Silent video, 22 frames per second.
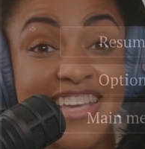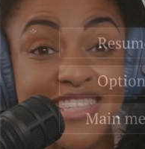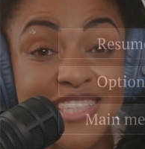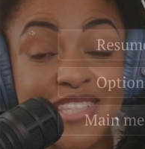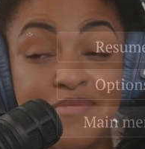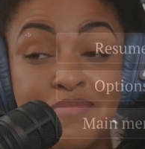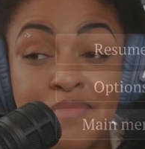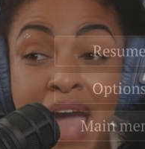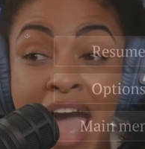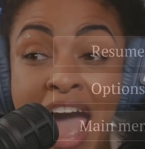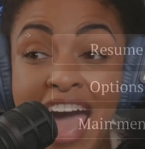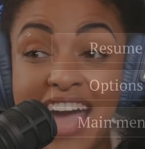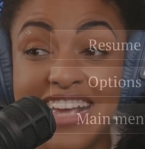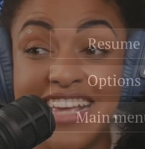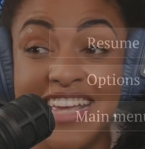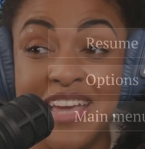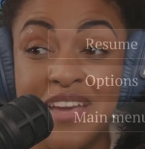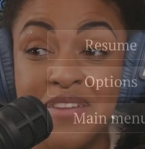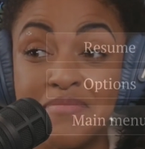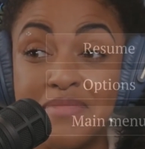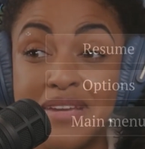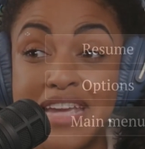spat
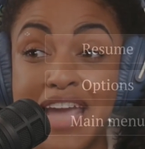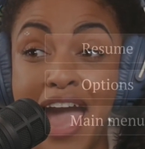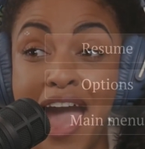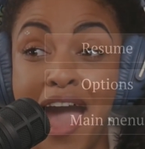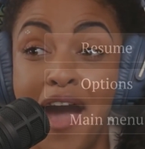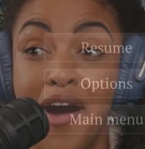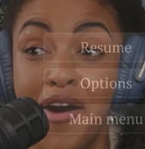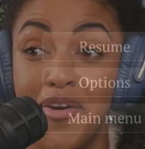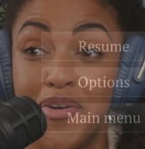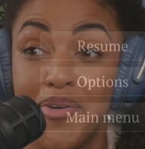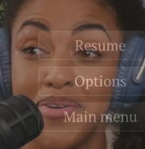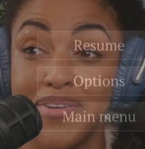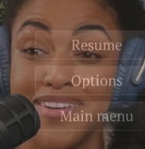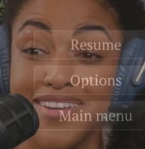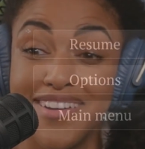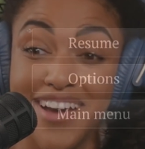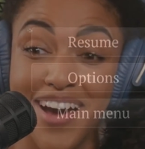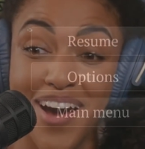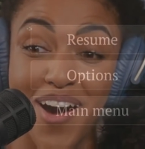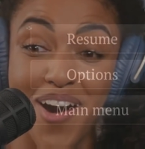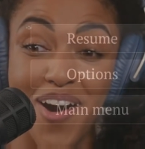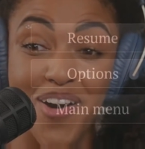Kimmy out.
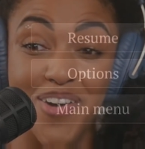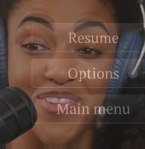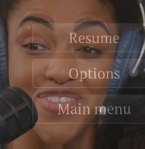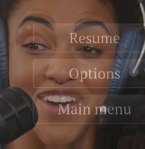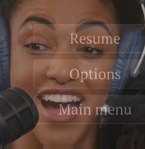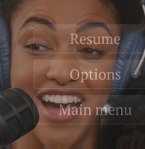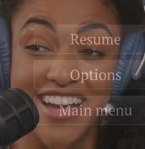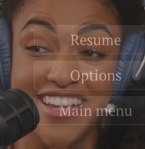Oh my